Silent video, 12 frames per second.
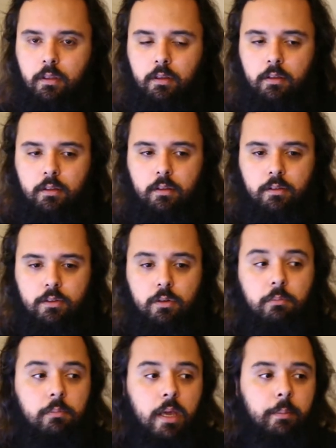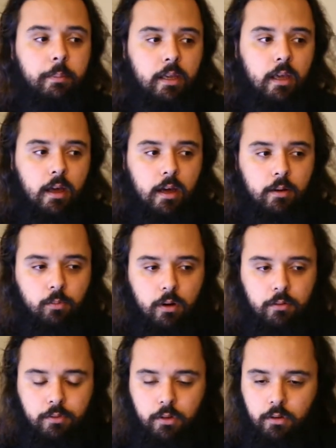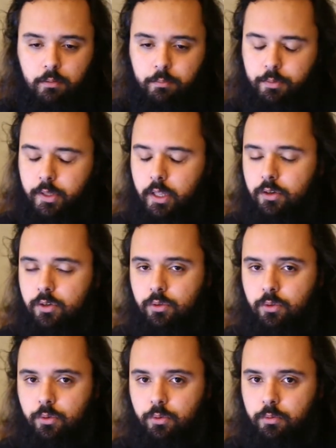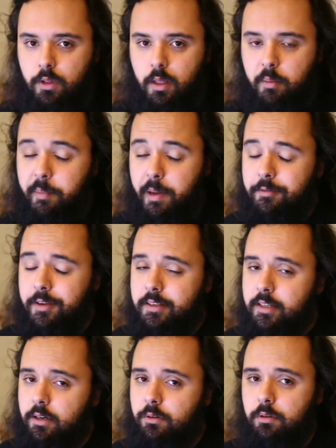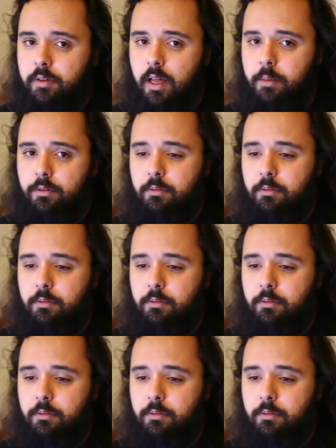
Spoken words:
So maybe I had one of the potential bad things that could have happened.